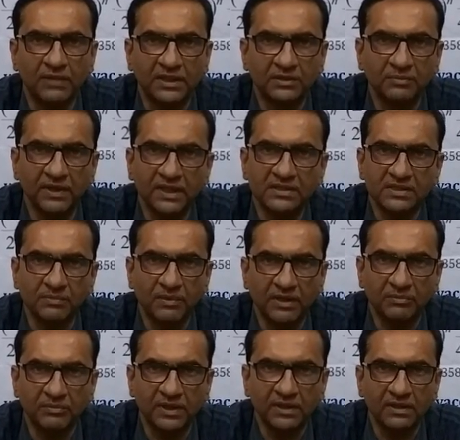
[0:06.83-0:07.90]
mathematics
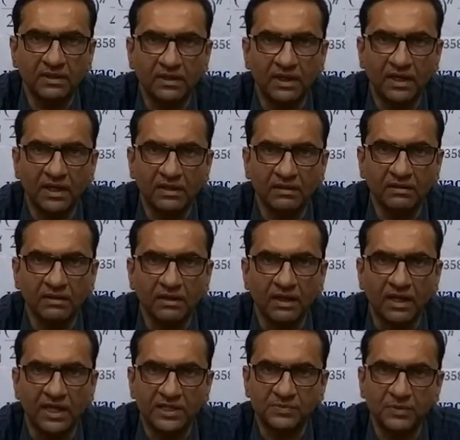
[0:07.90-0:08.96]
department at
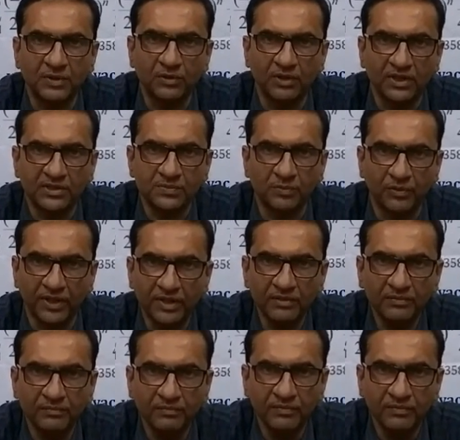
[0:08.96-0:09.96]
SP College Pune